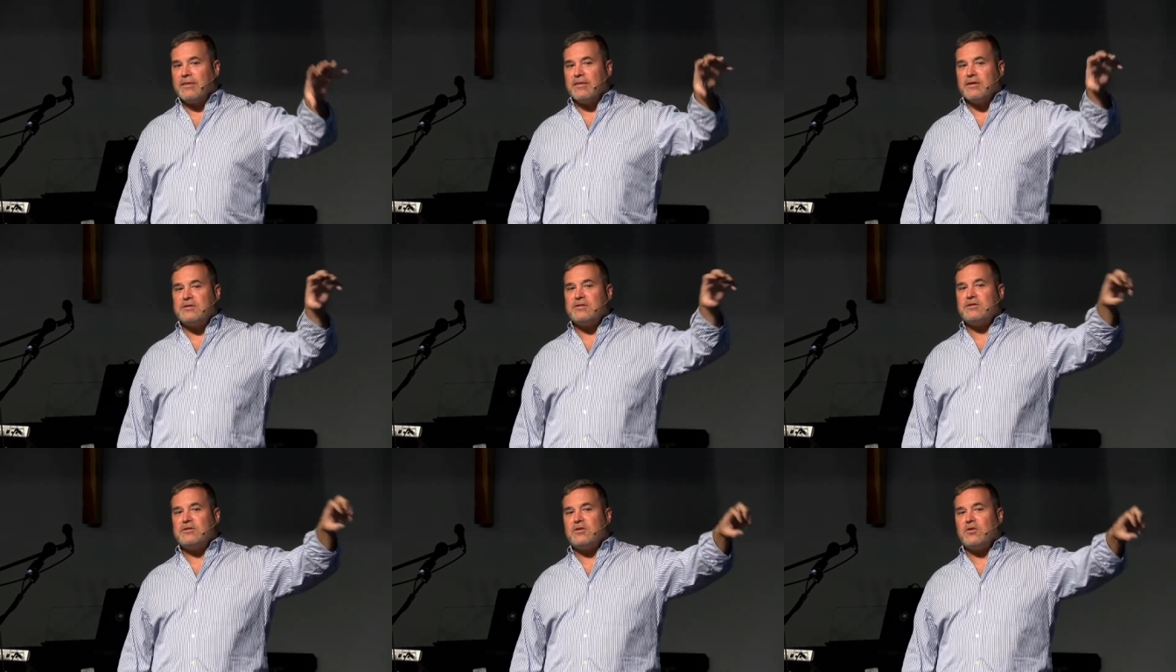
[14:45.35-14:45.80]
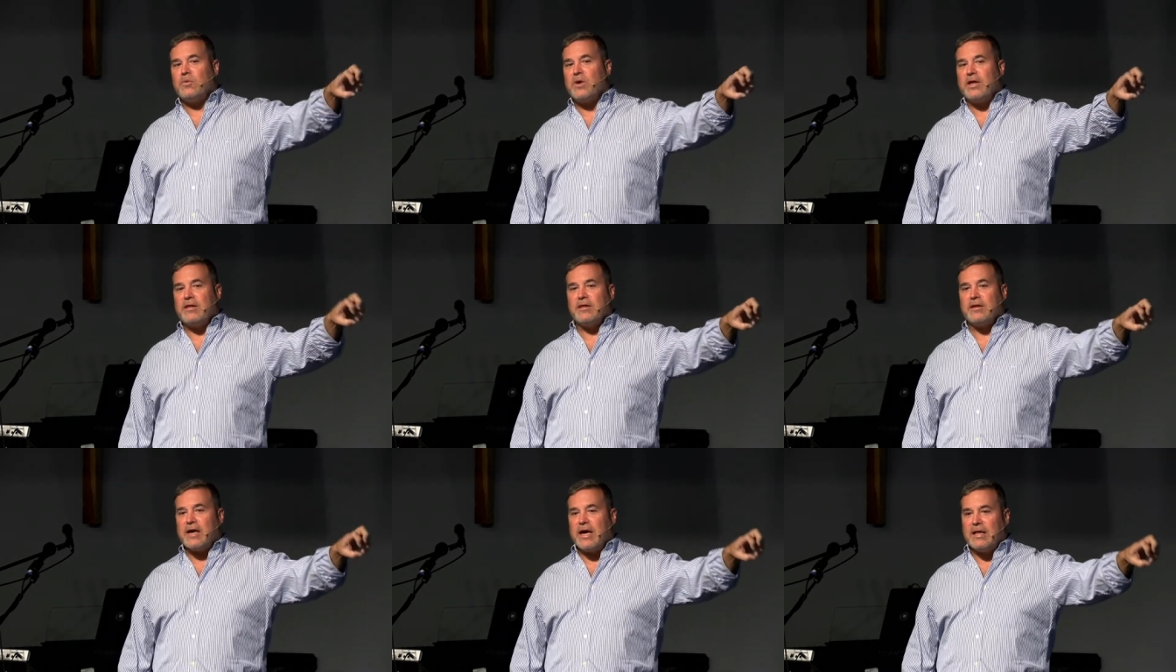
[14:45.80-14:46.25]
this is the way
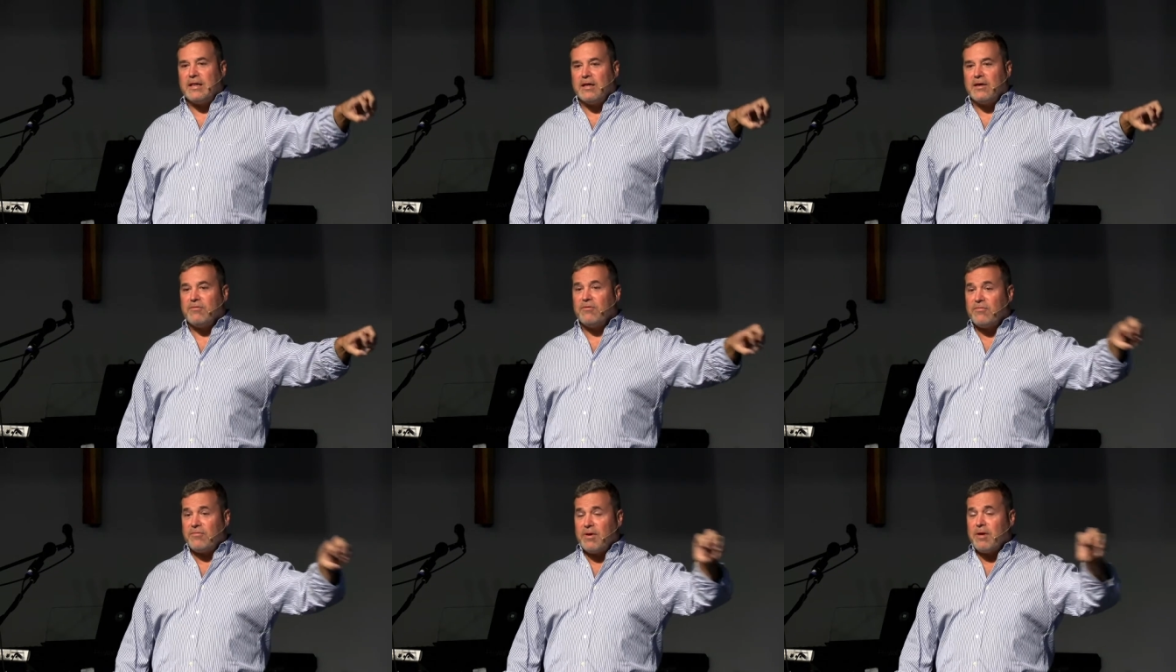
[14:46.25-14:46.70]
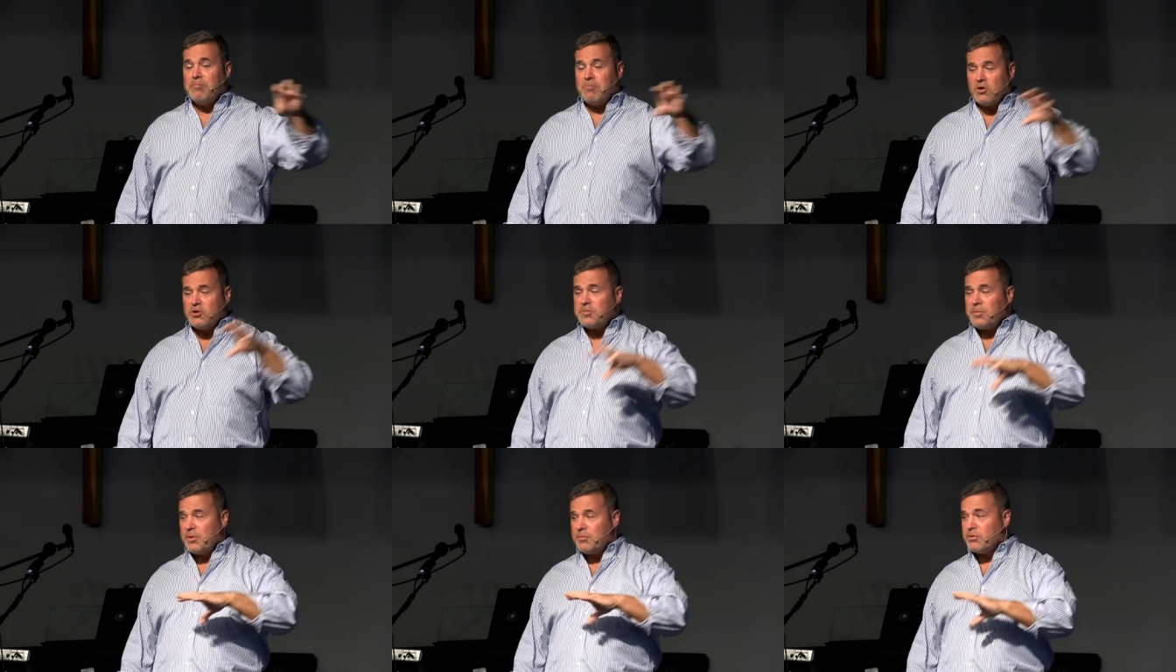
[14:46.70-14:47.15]
that I live, in fact,
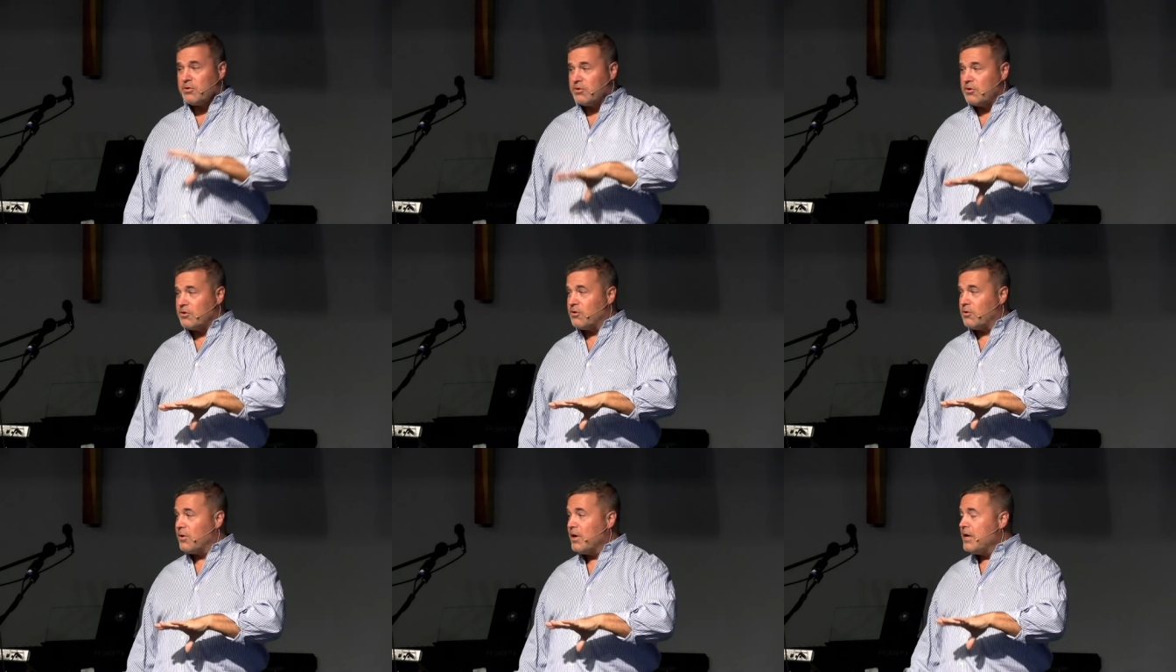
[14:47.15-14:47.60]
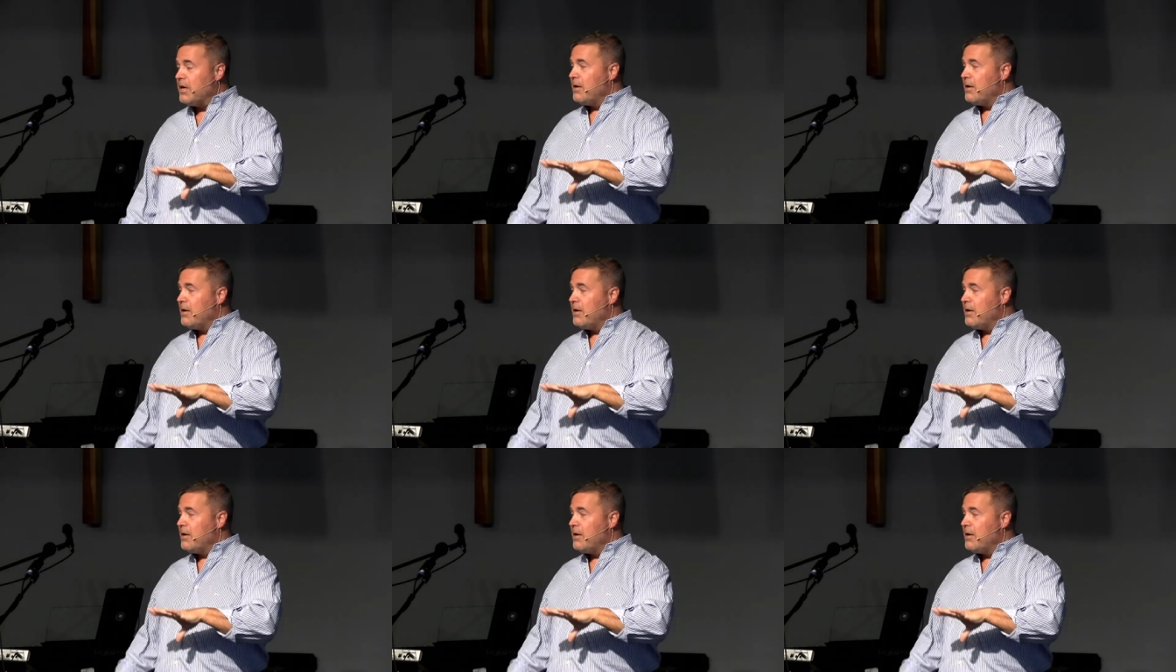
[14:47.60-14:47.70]
most people do.